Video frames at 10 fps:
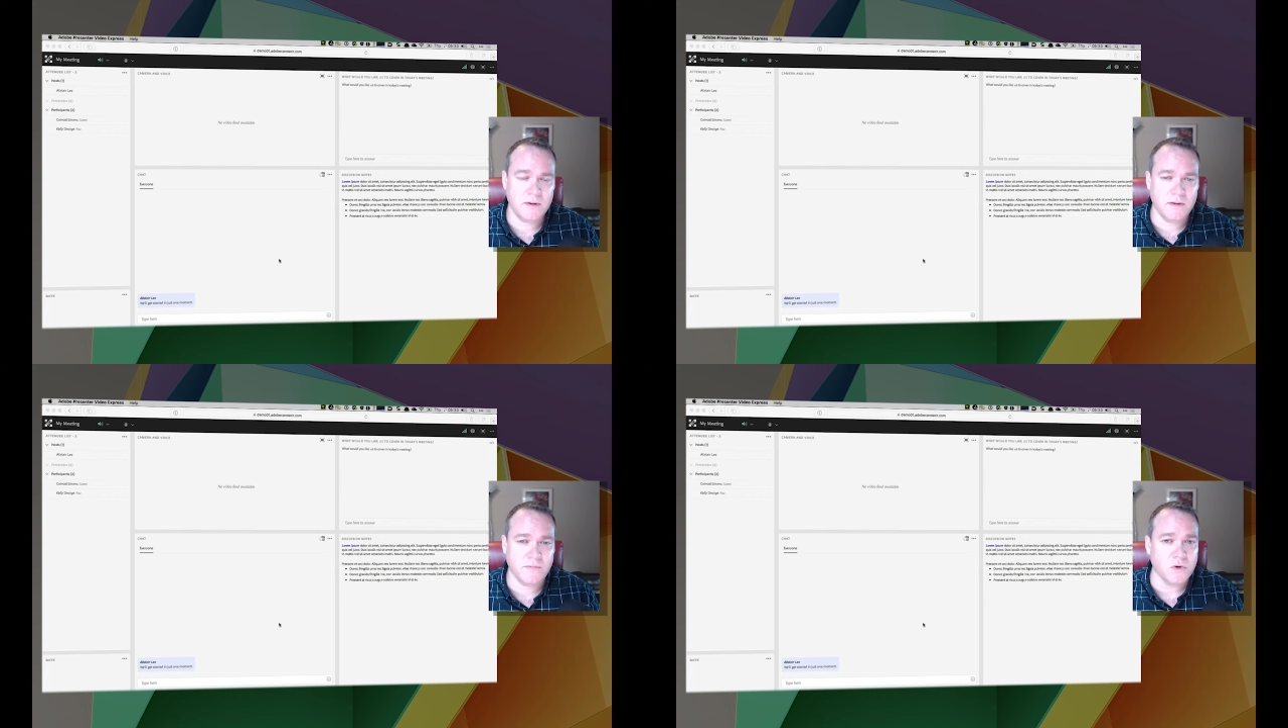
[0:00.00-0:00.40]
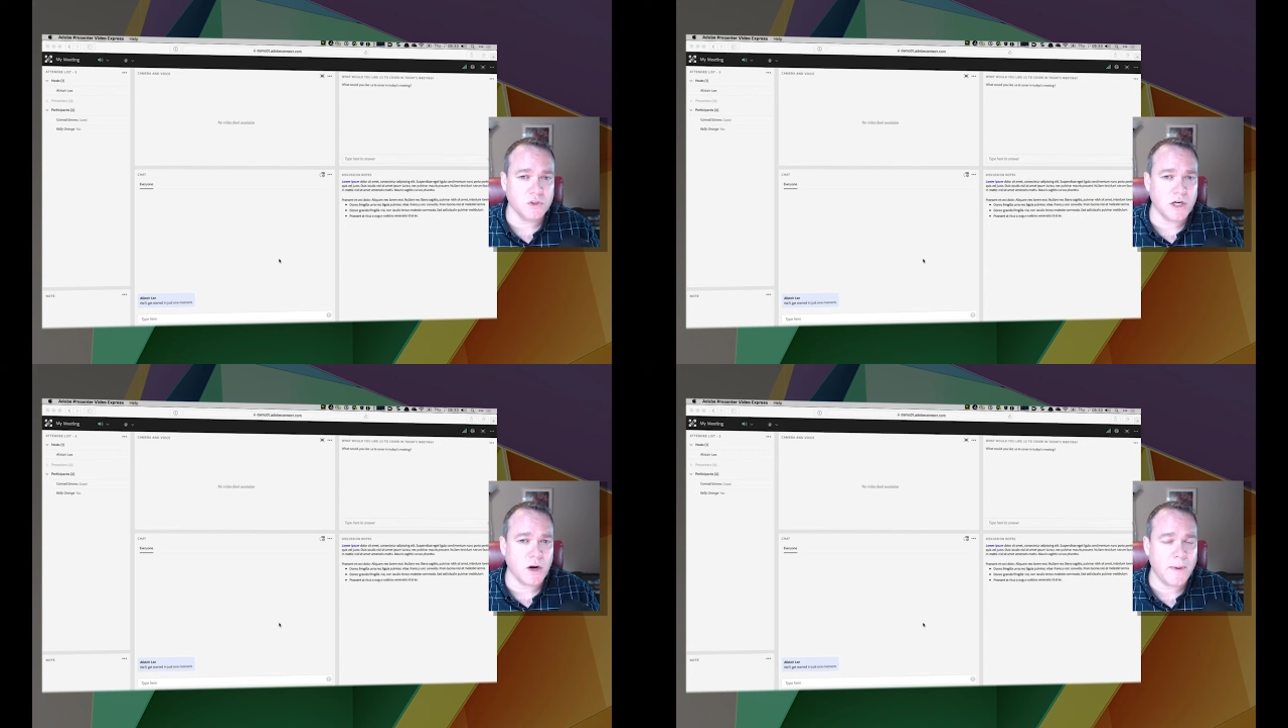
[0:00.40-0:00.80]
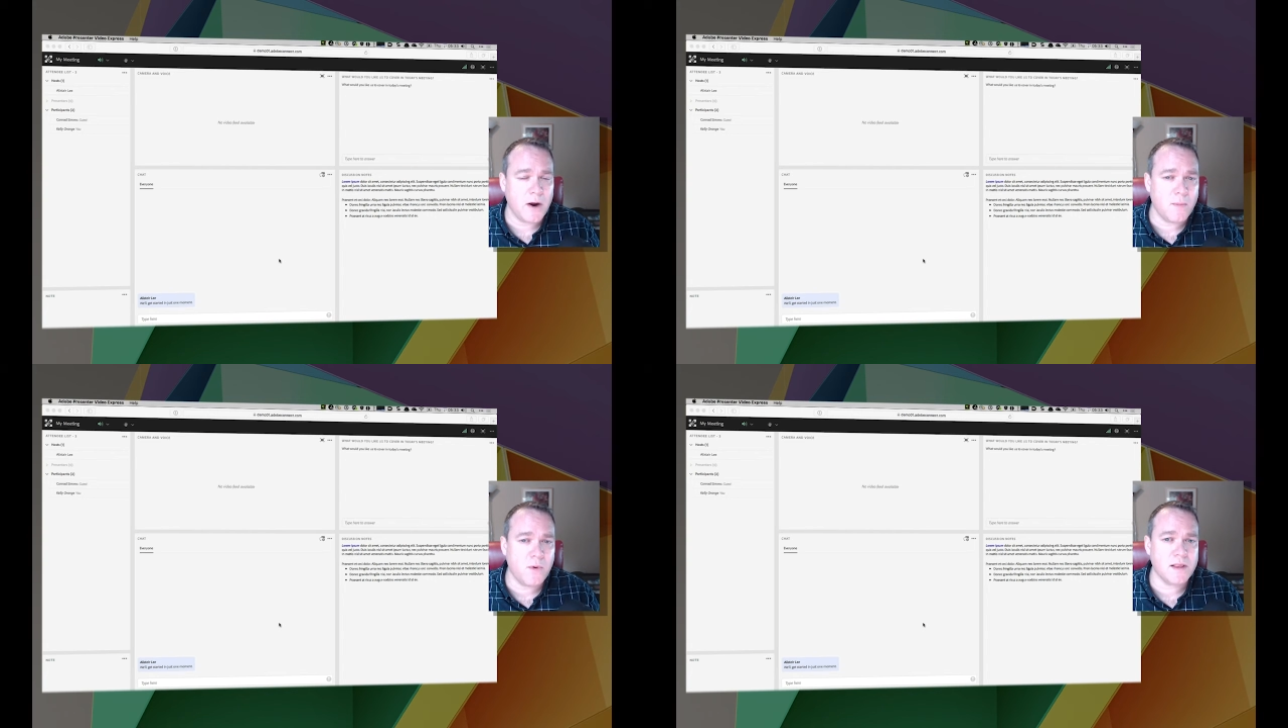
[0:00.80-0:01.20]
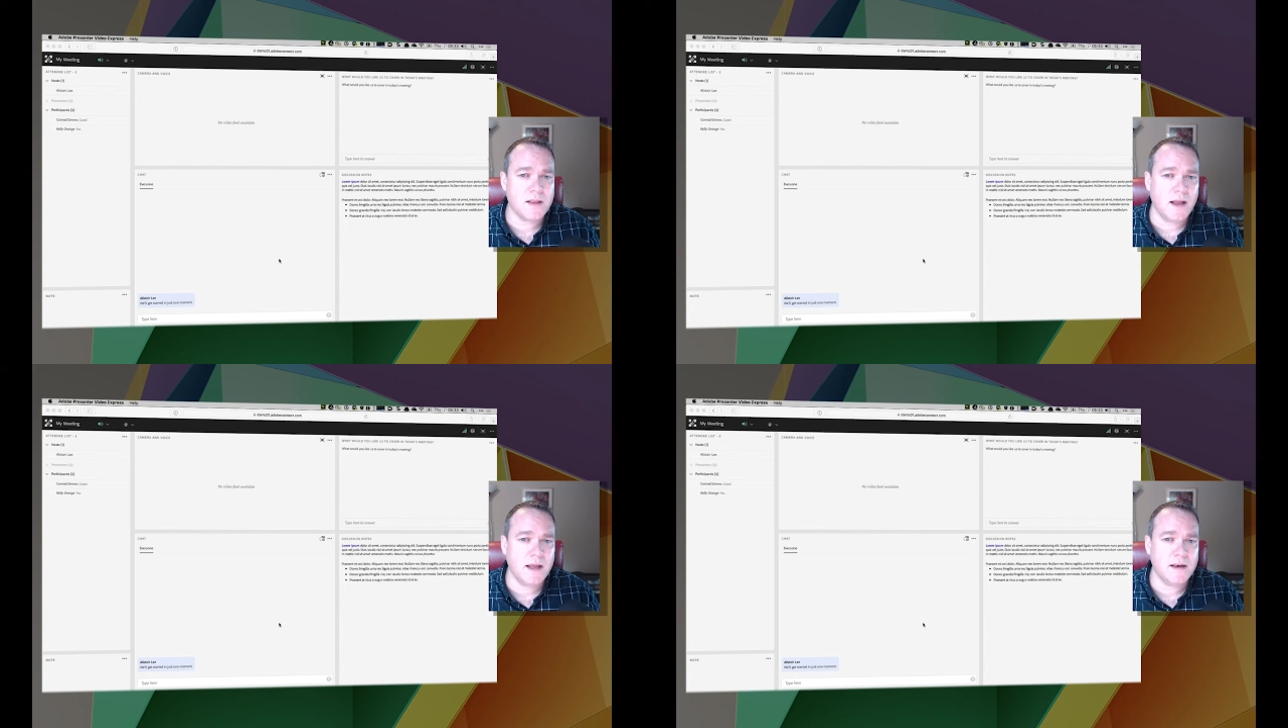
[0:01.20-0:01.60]
If you're sharing PowerPoint
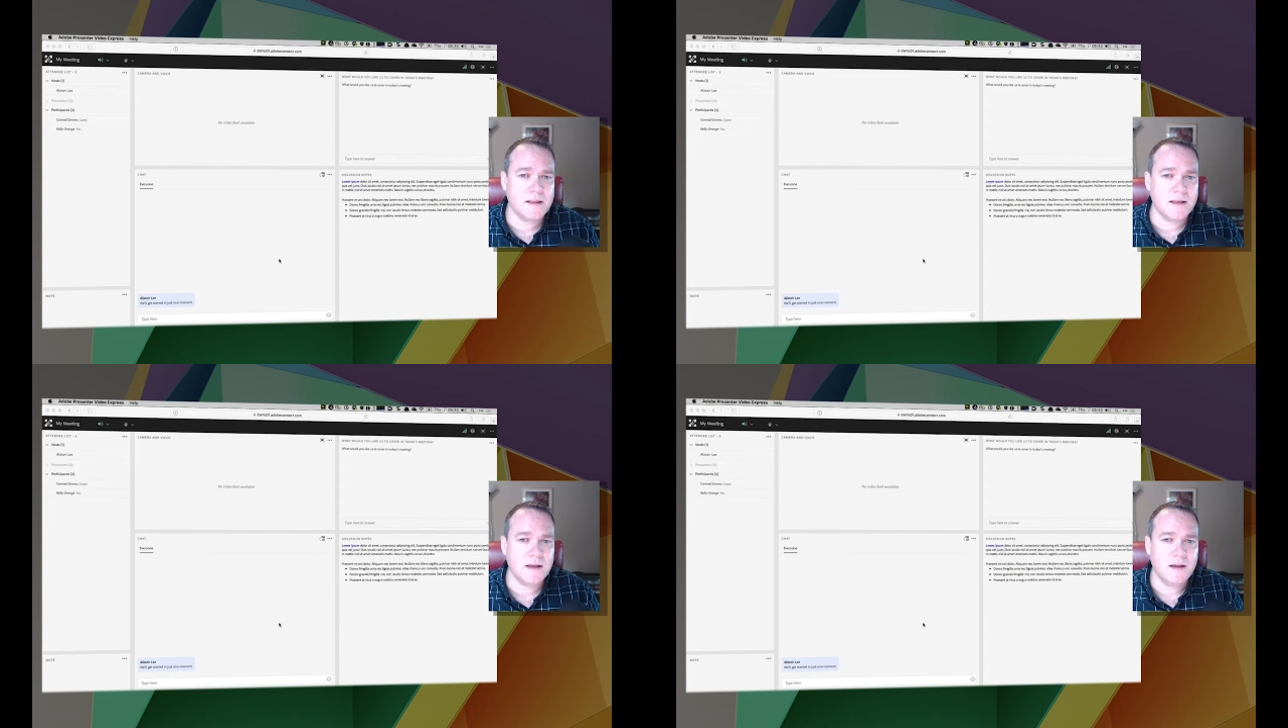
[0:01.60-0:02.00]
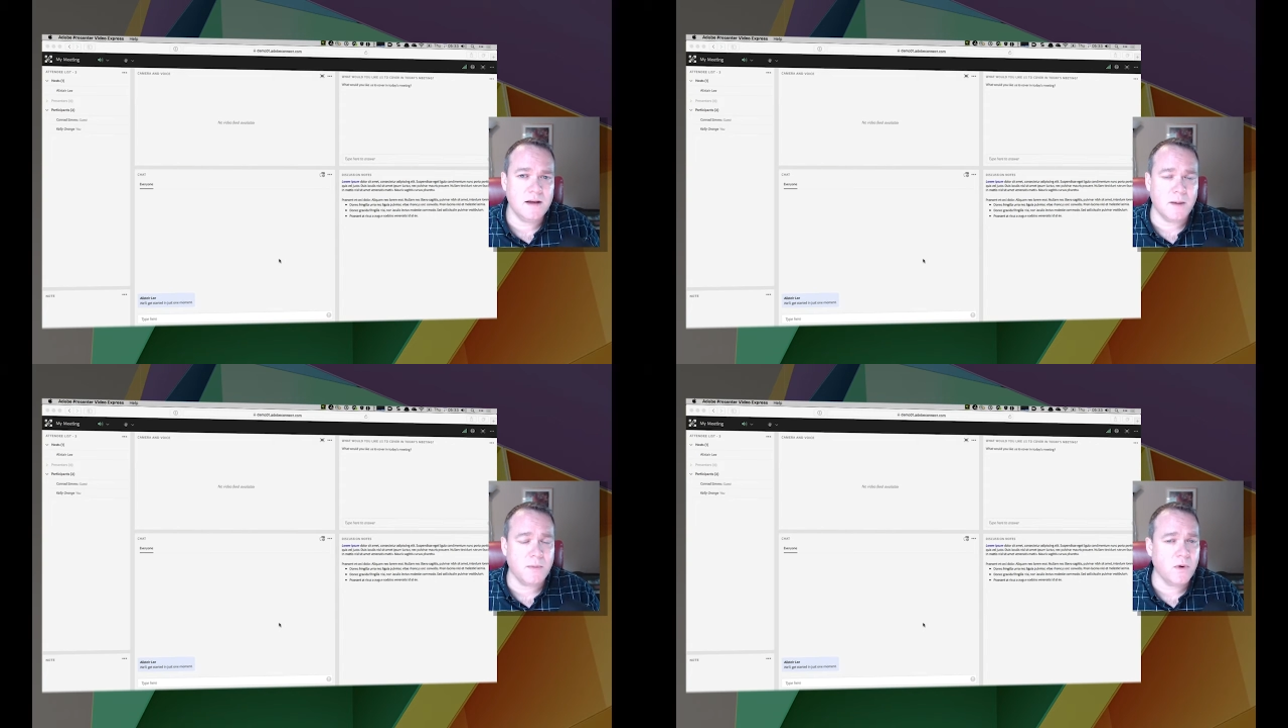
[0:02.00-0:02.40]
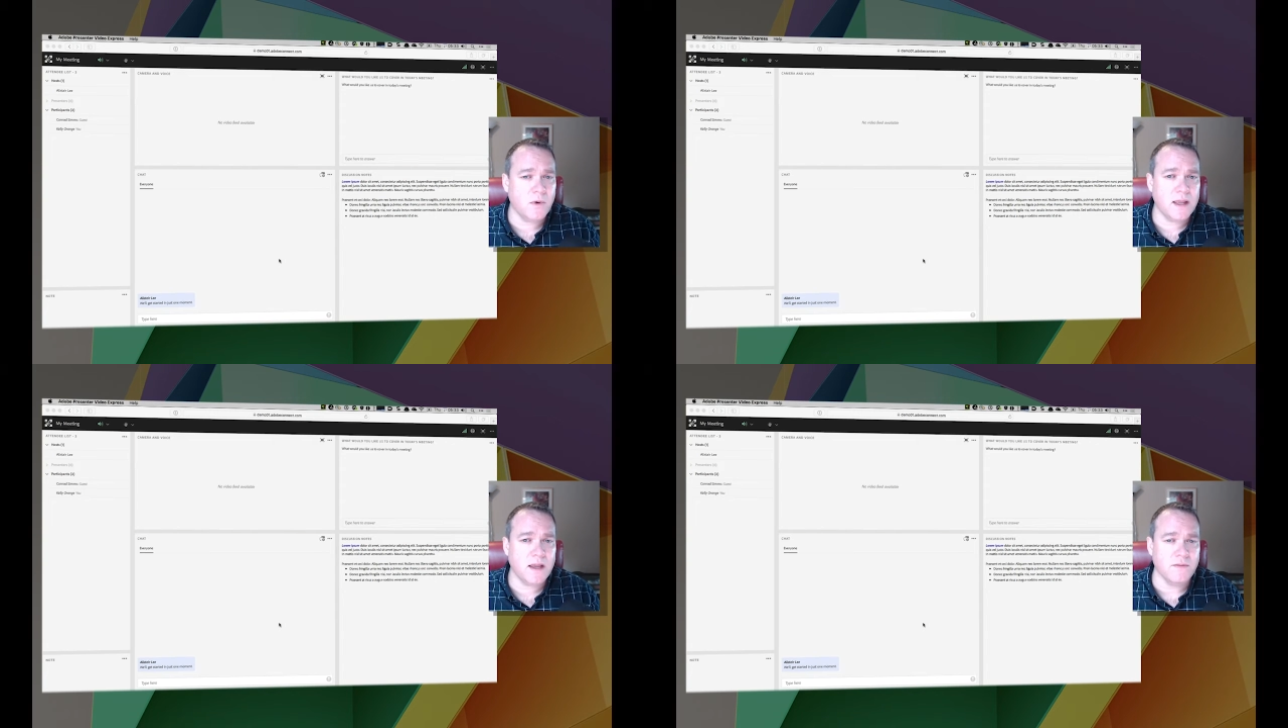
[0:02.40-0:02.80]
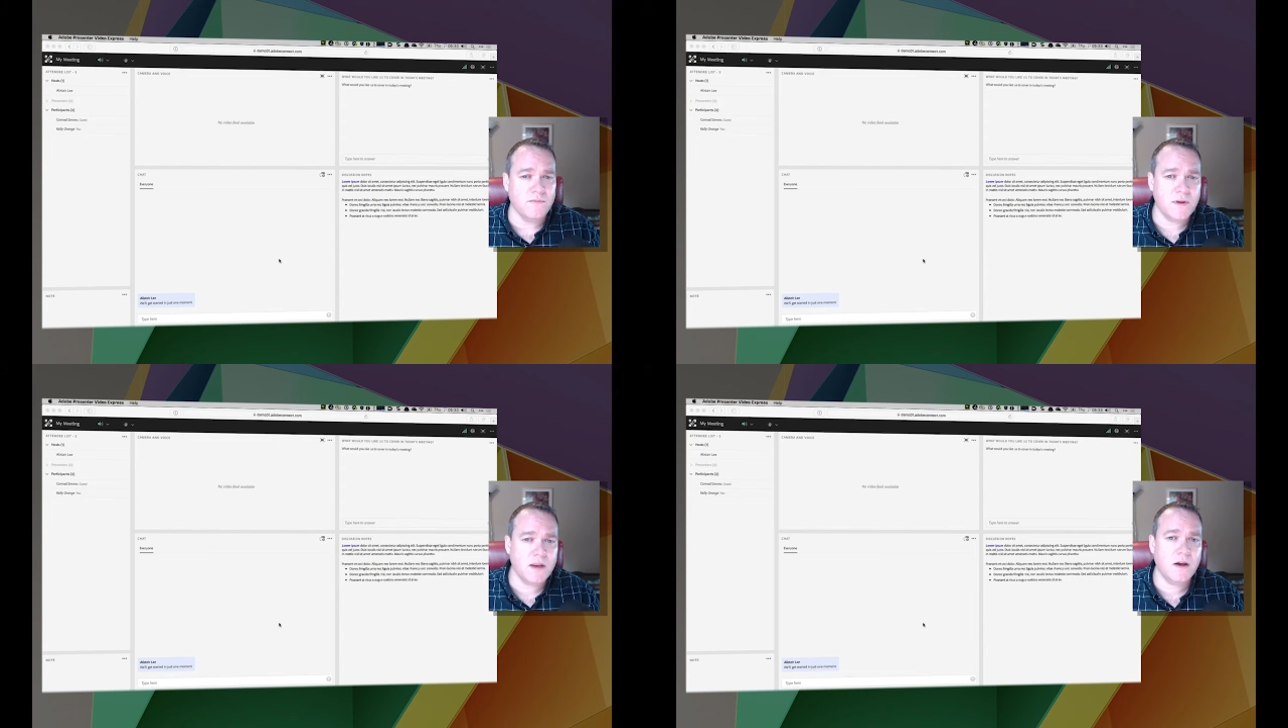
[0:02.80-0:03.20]
slides, uploading a
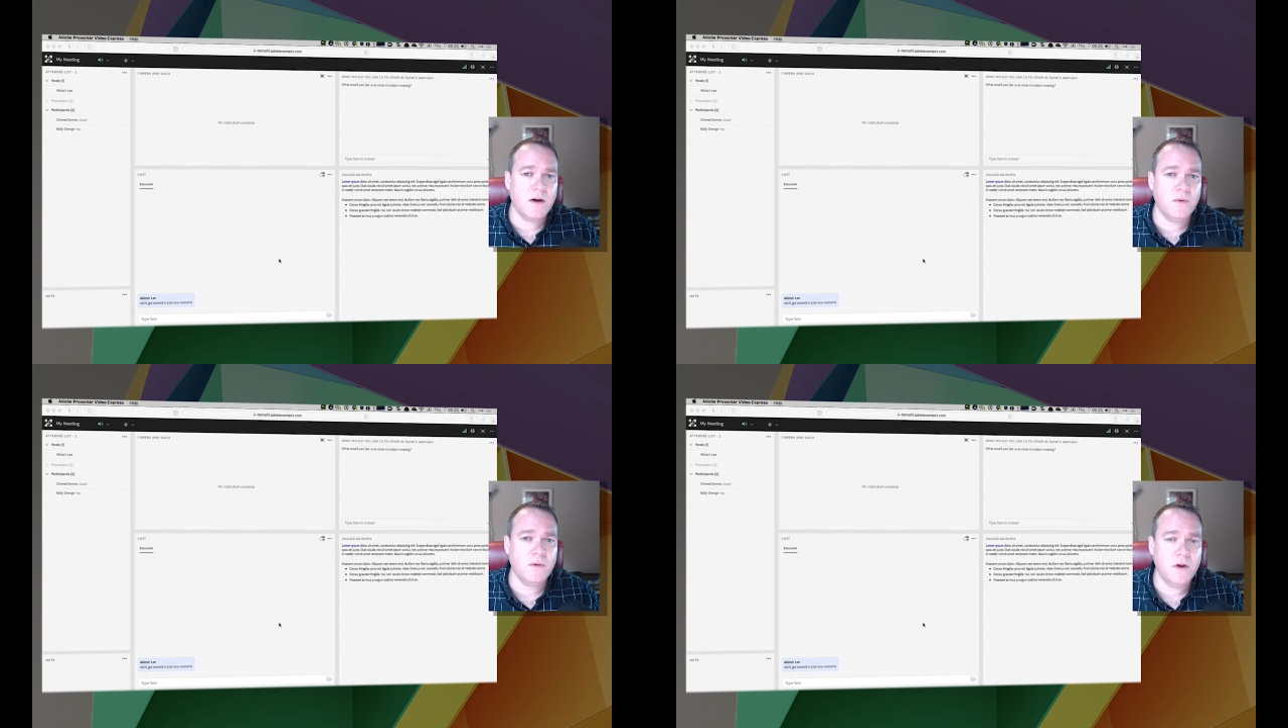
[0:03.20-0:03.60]
video,